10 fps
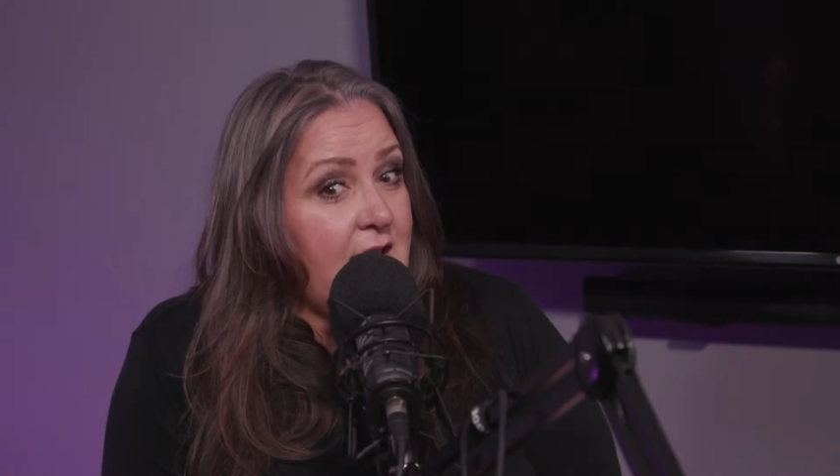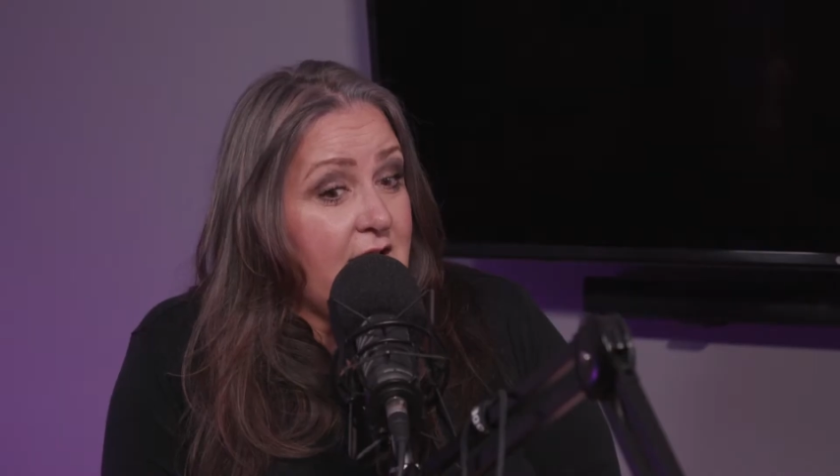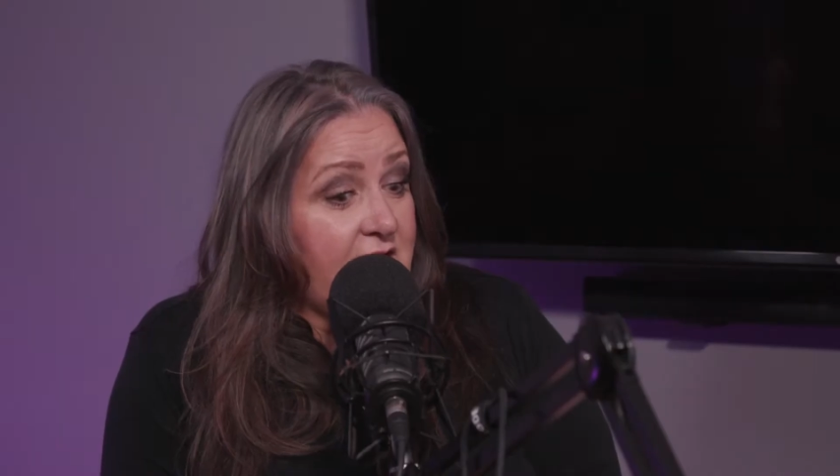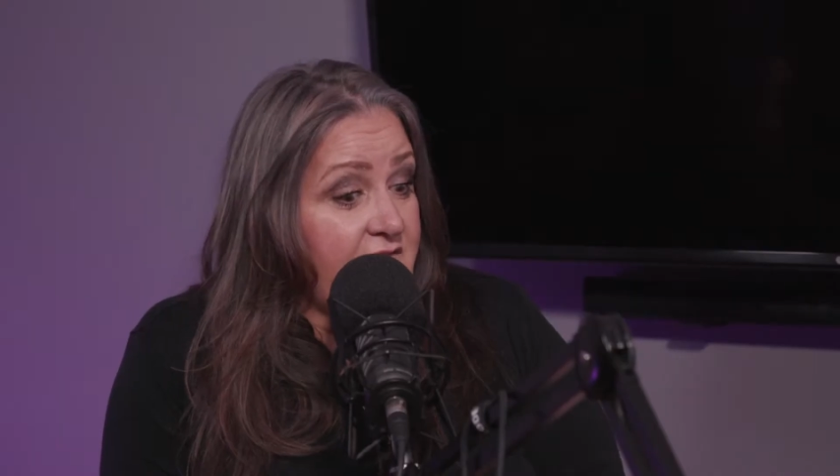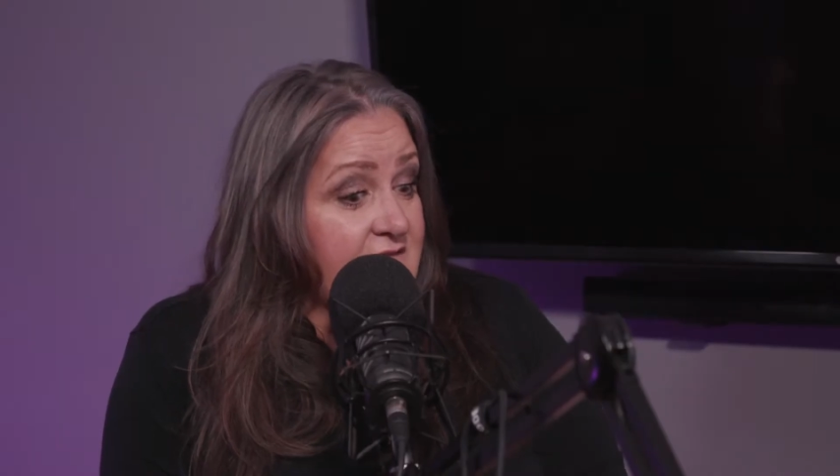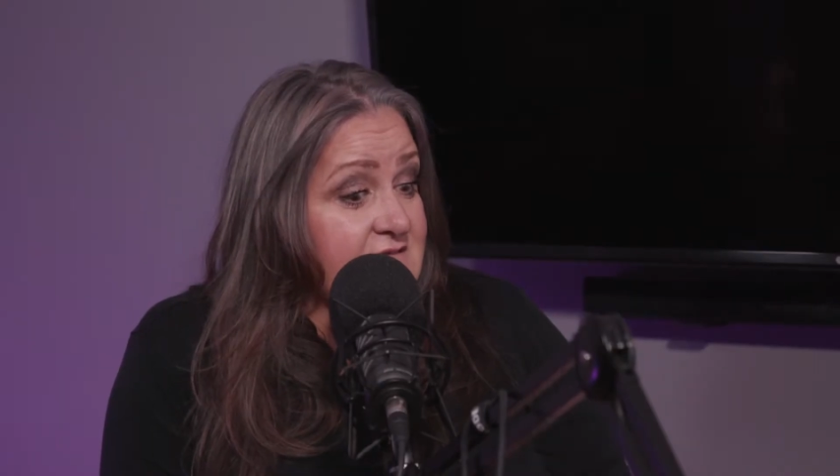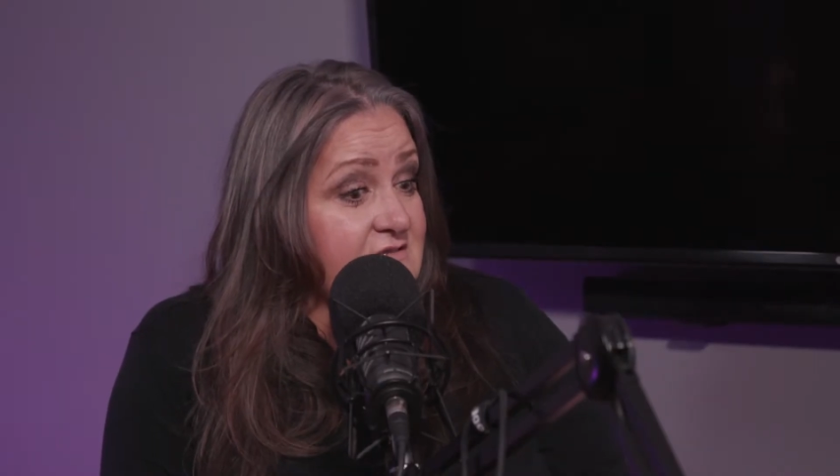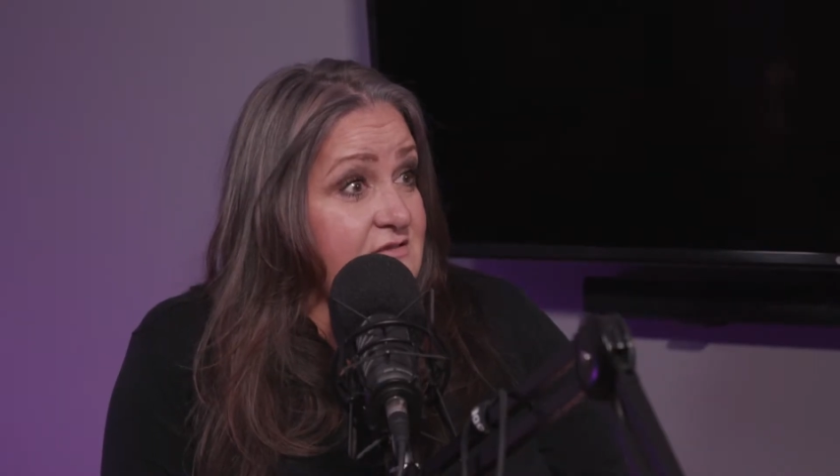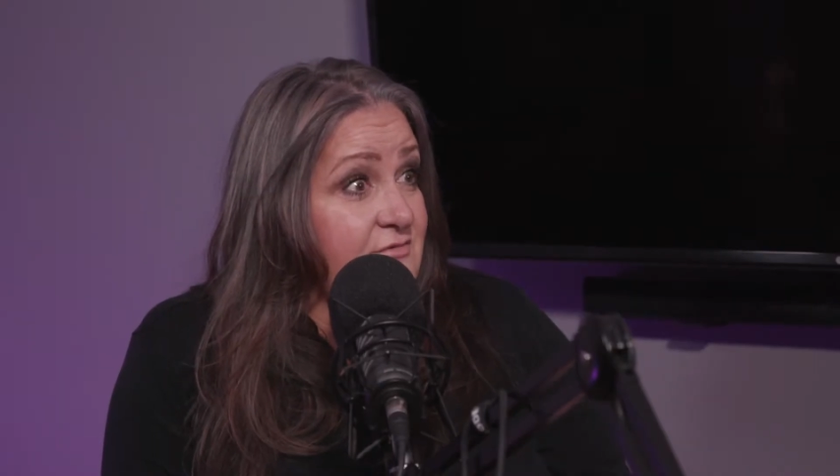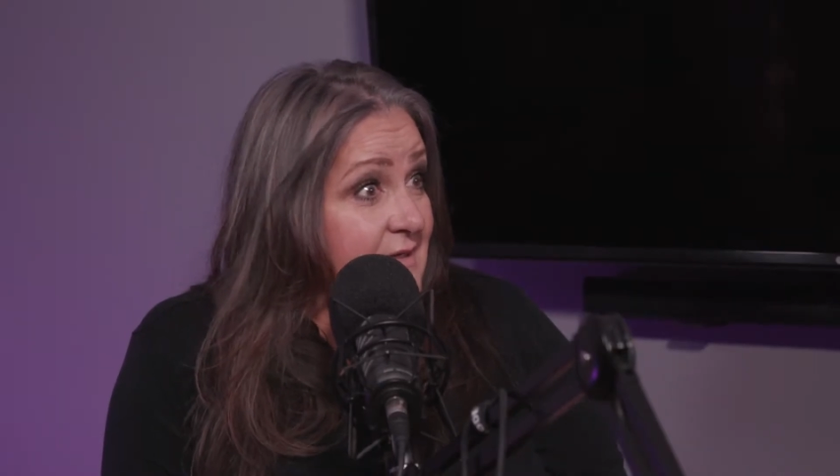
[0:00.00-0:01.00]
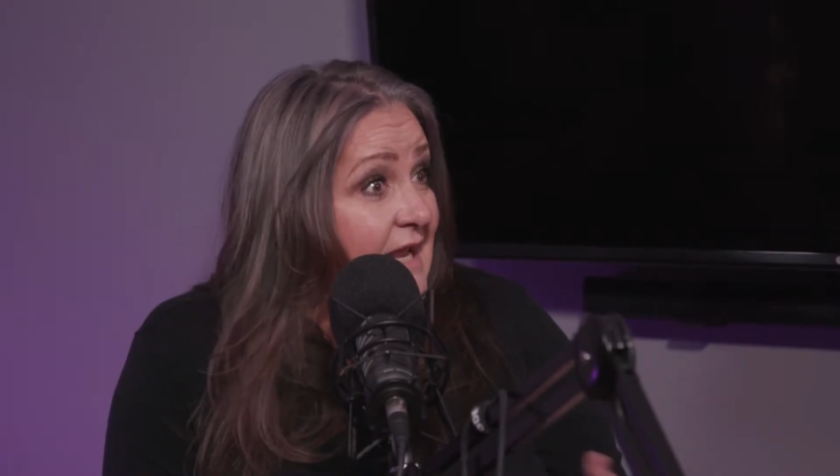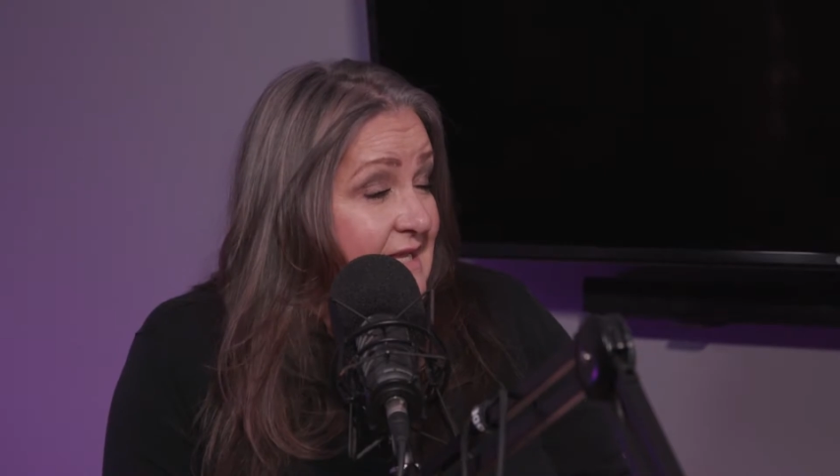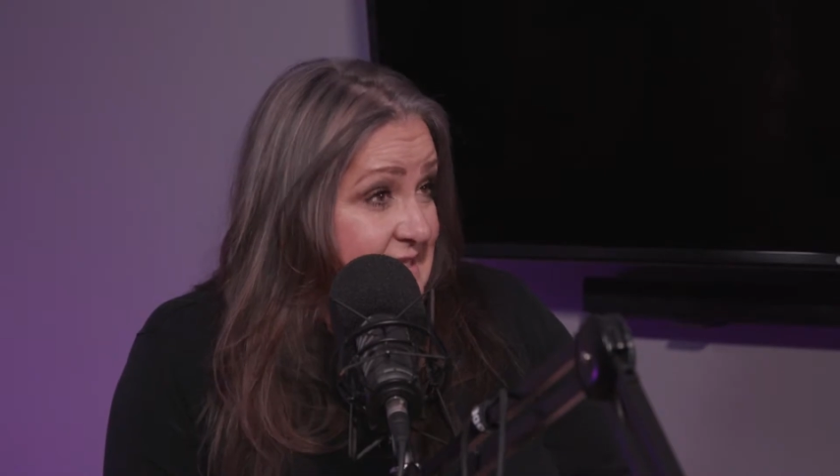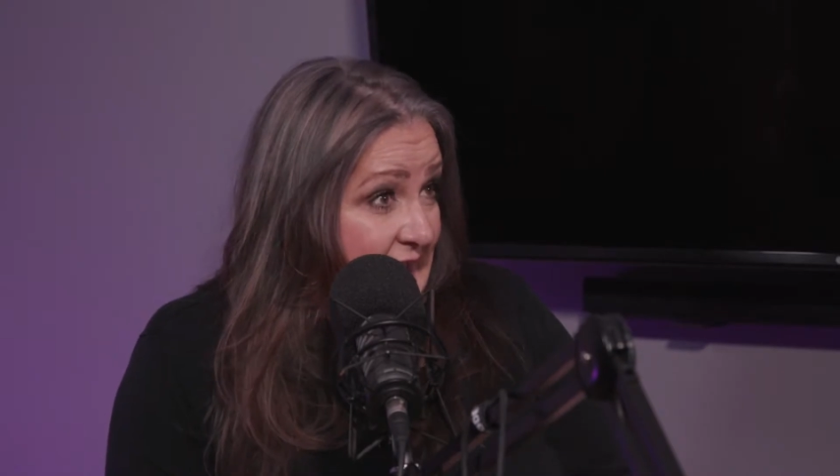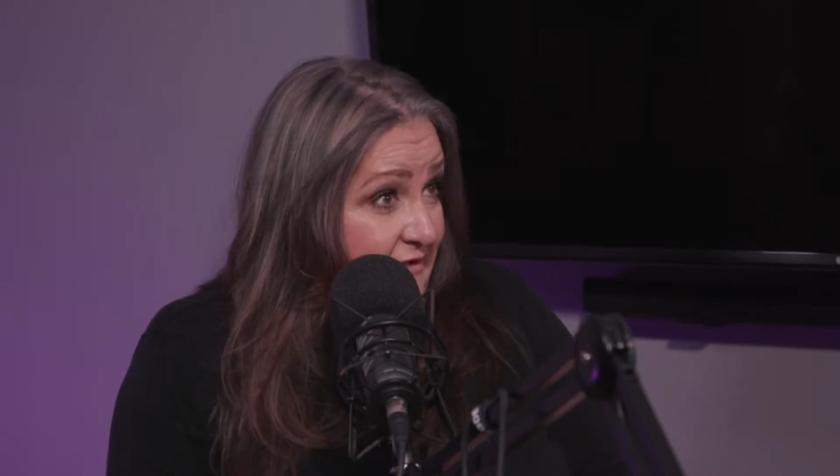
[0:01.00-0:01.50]
Yeah. Now, this is 3
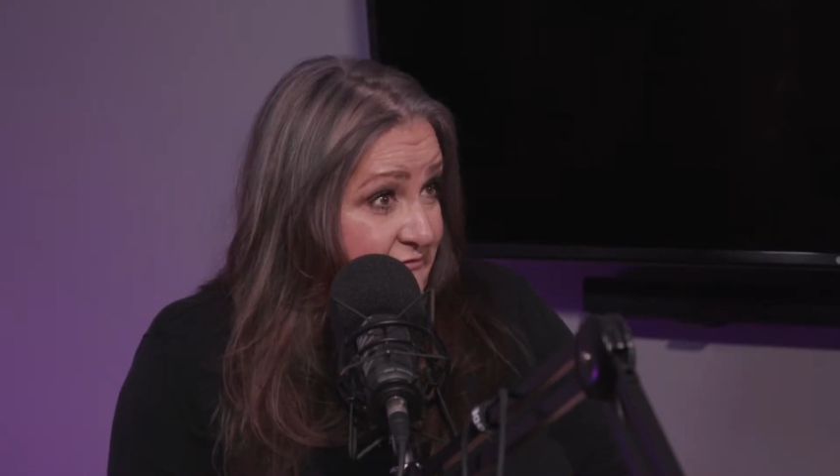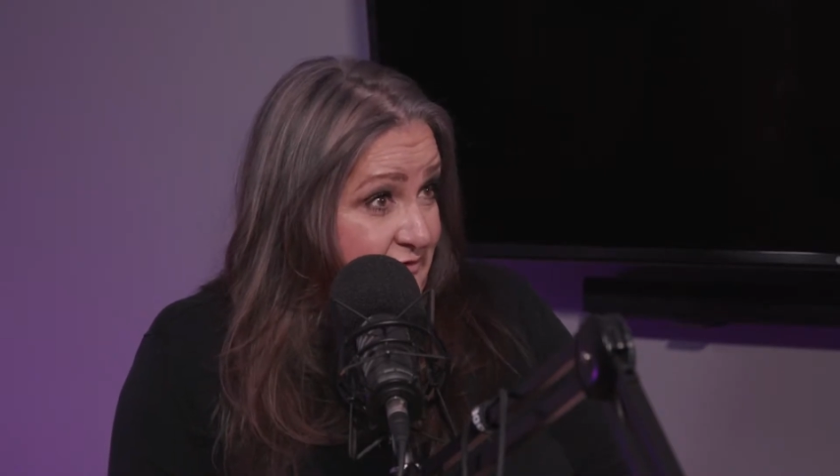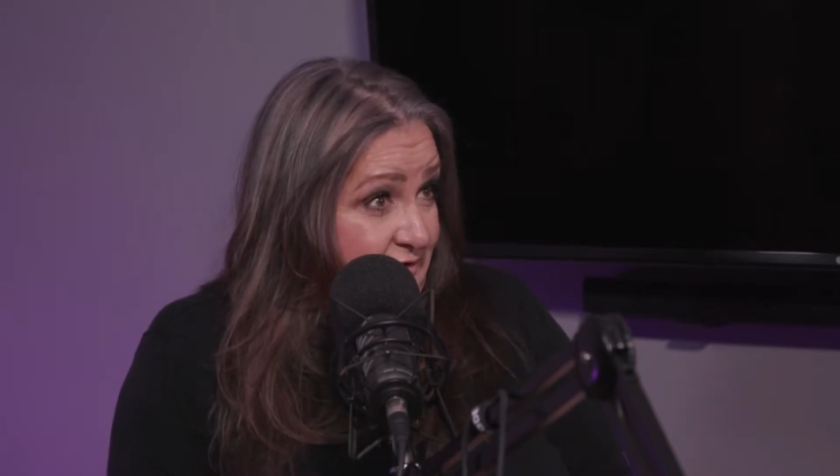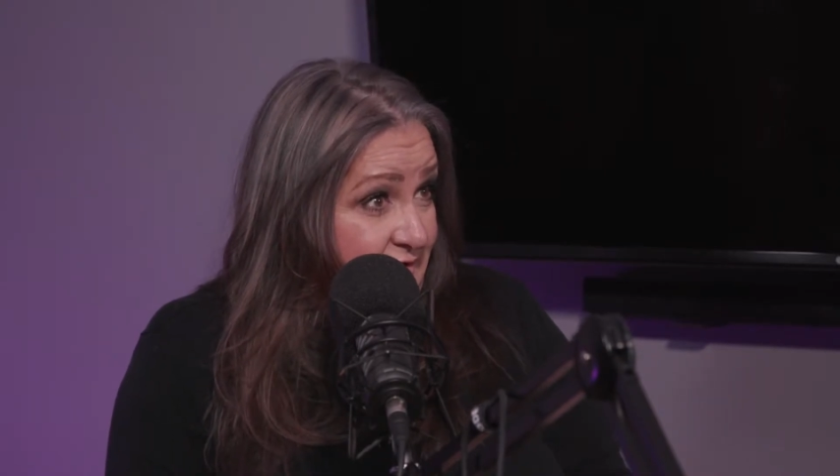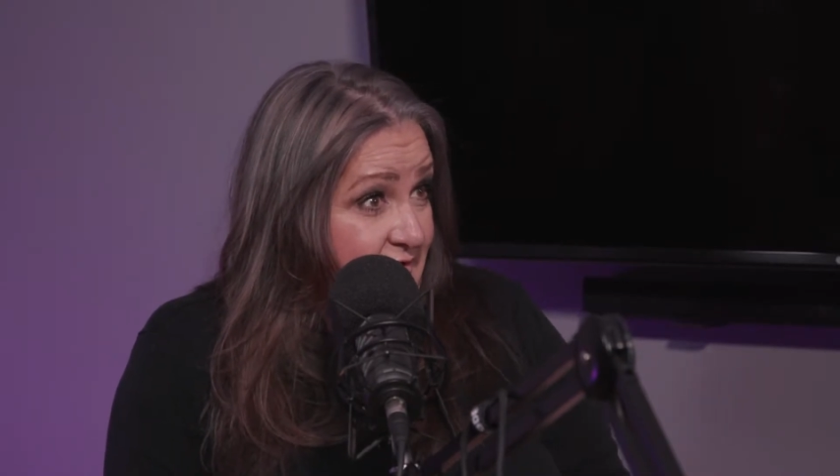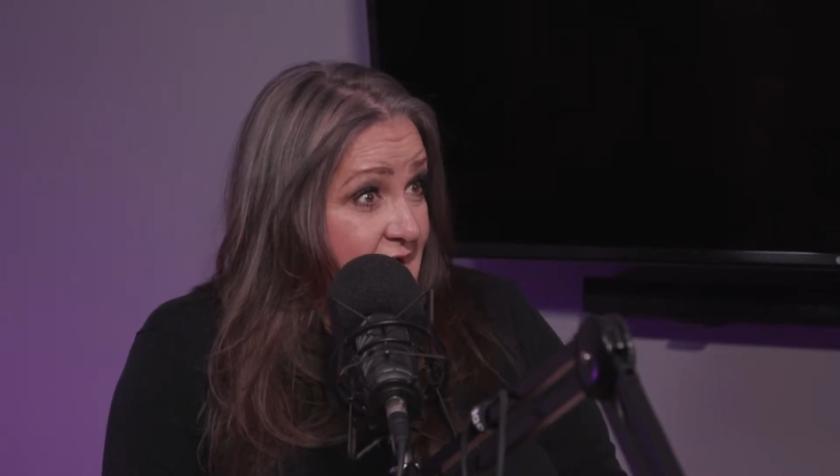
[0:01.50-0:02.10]
days after